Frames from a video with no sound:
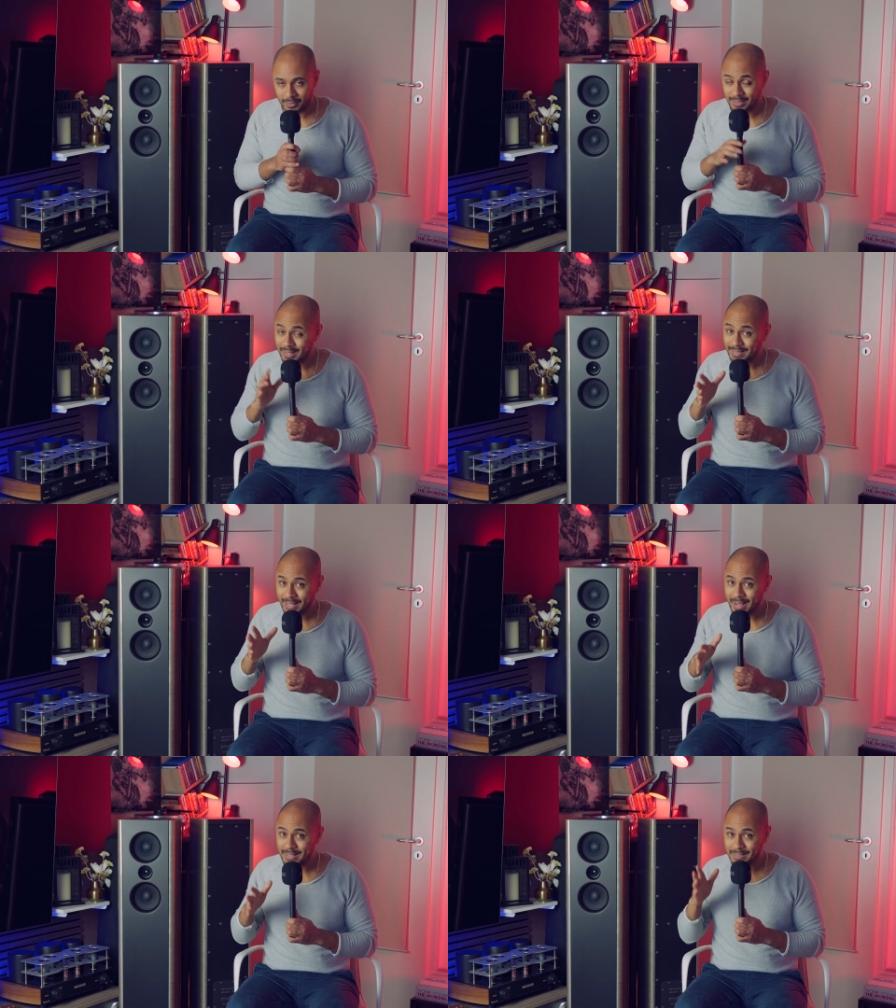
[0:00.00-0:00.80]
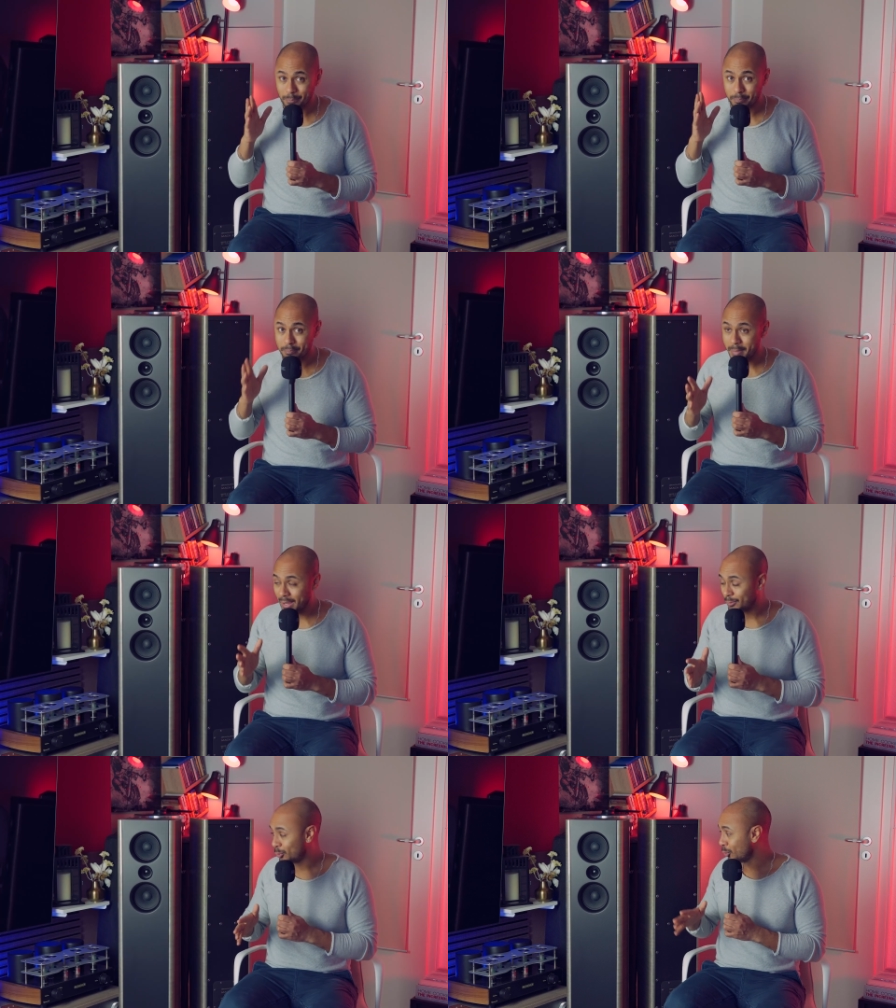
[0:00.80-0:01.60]
In any case,
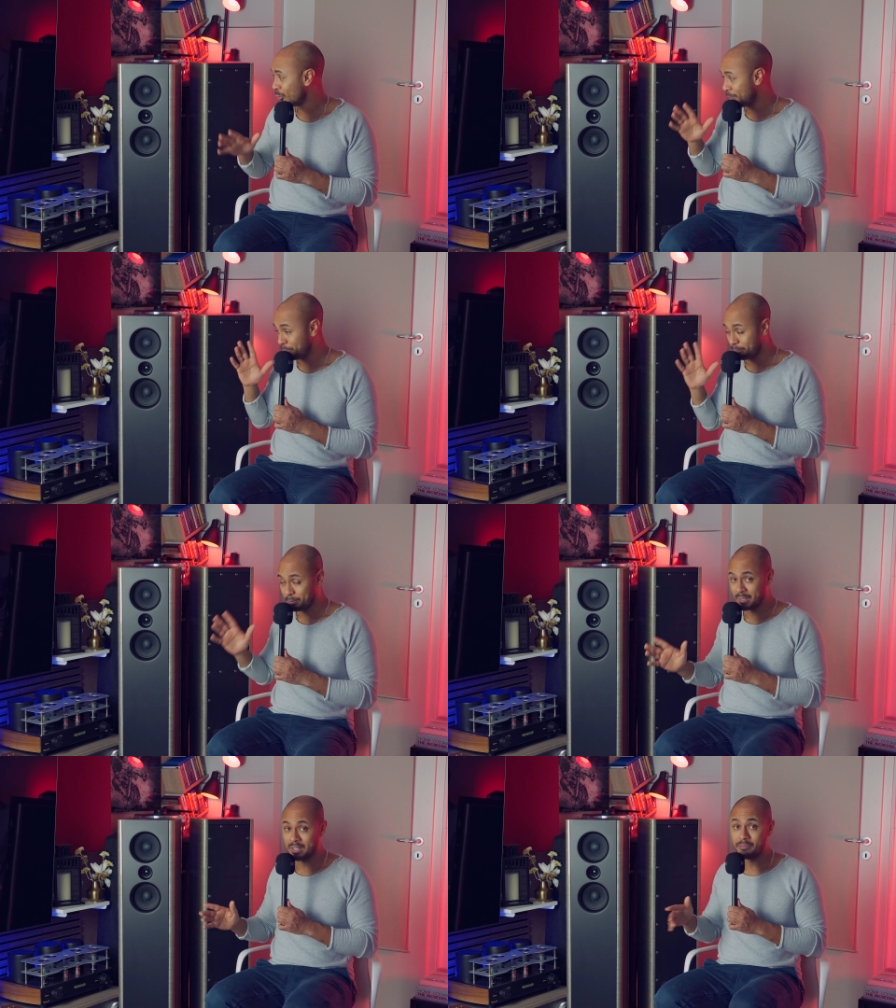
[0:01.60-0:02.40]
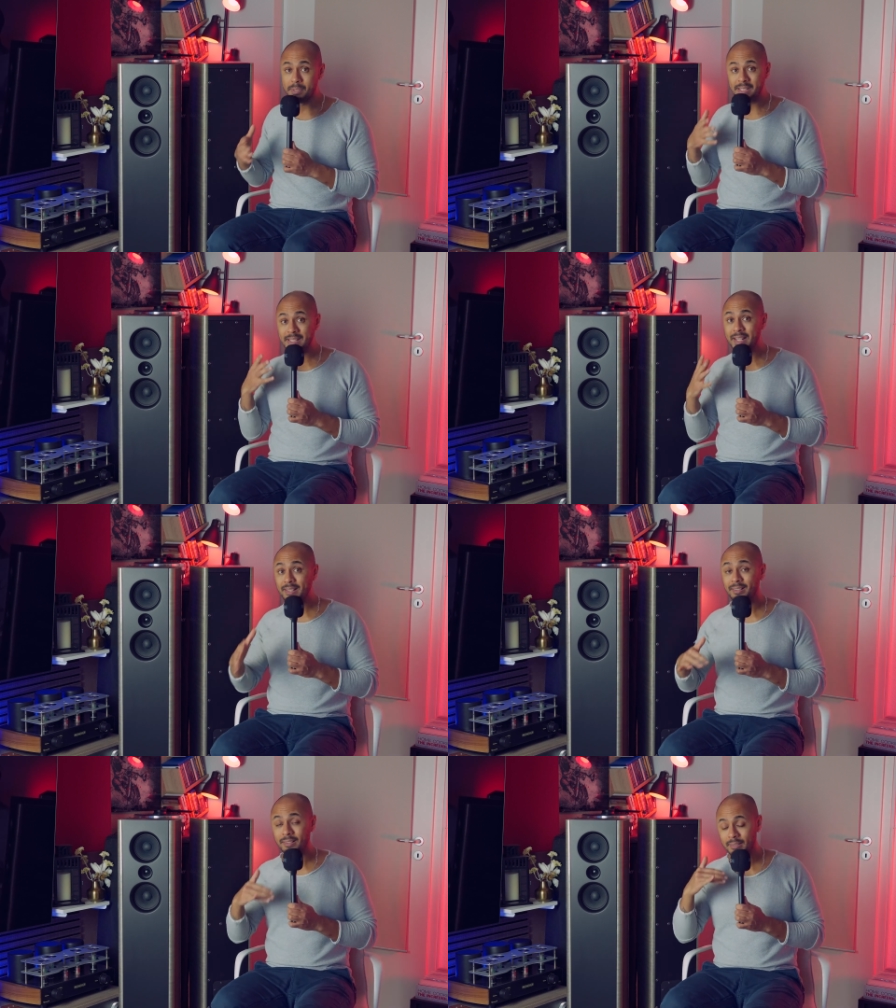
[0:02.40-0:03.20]
MACH 2 believe me,
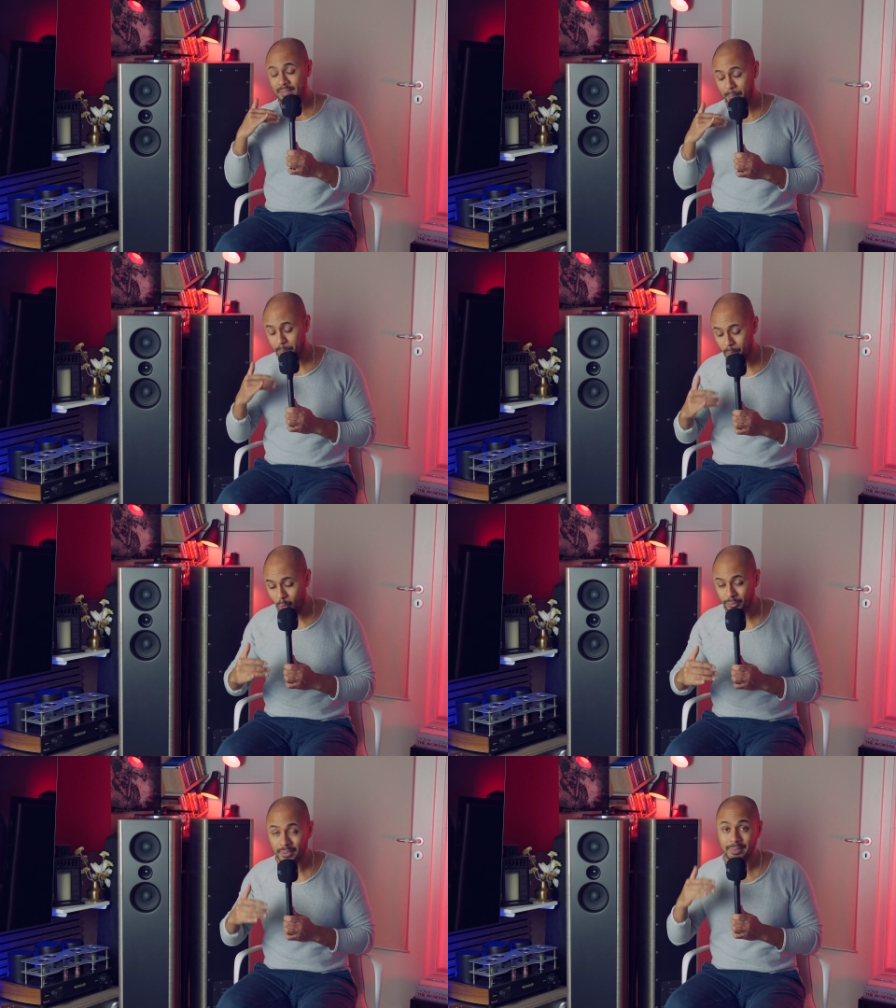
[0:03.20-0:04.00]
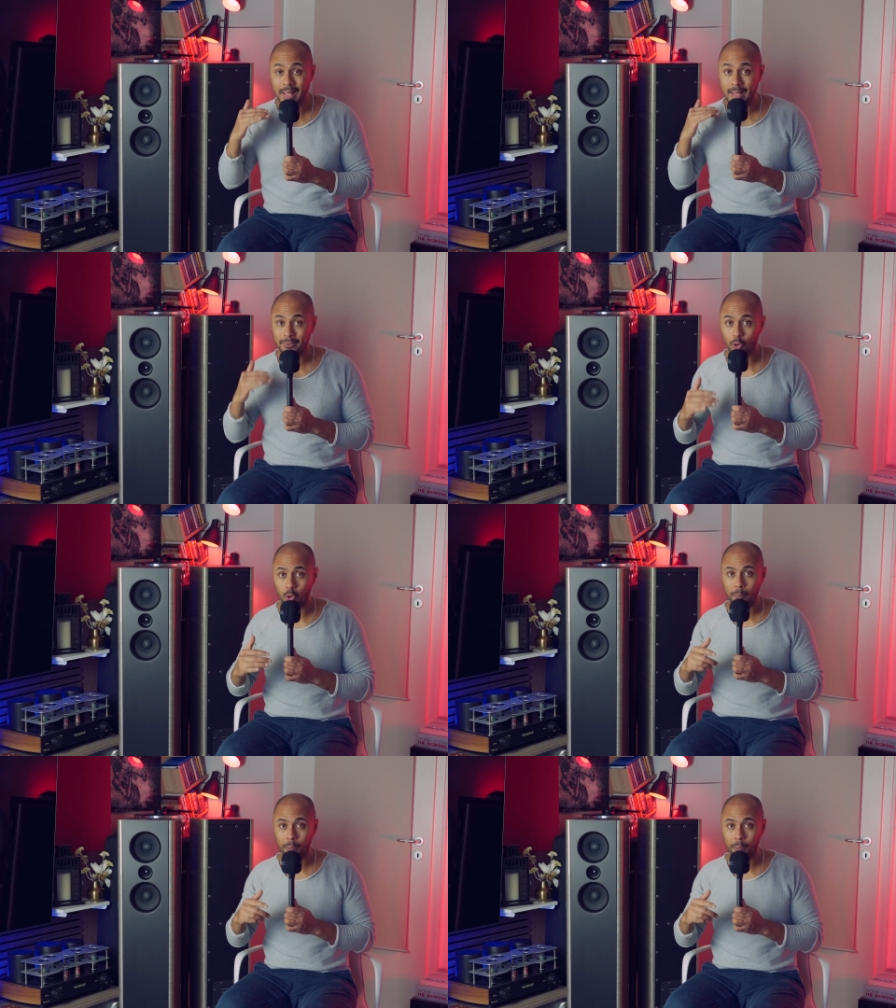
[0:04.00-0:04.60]
didn't disappoint at all.